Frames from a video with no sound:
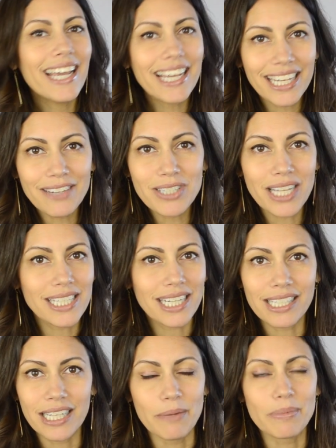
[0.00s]
It gives us a
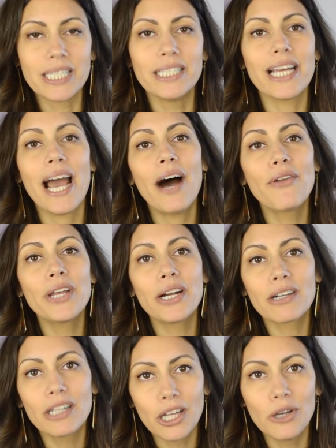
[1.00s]
glimpse into how their
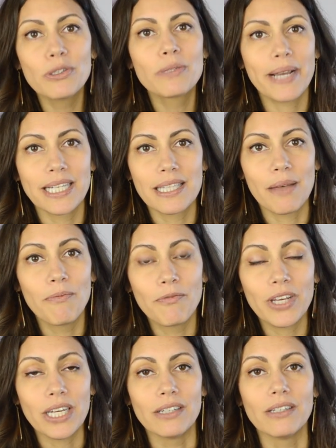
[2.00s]
clothes makes them
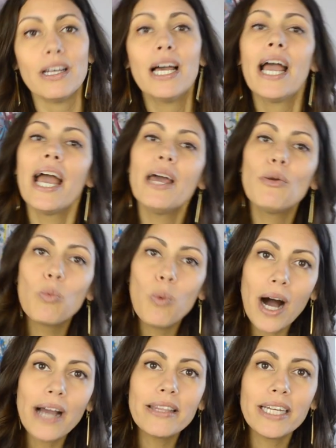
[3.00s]
feel and
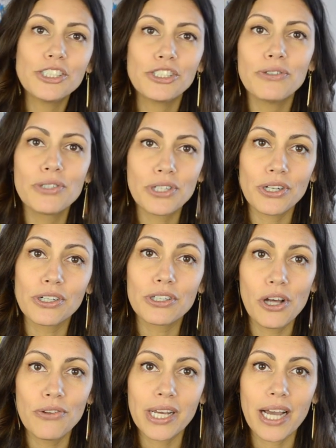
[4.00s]
why they choose certain
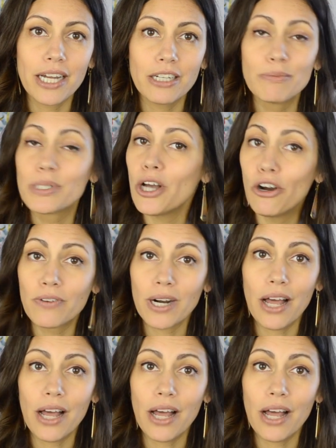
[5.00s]
clothing items over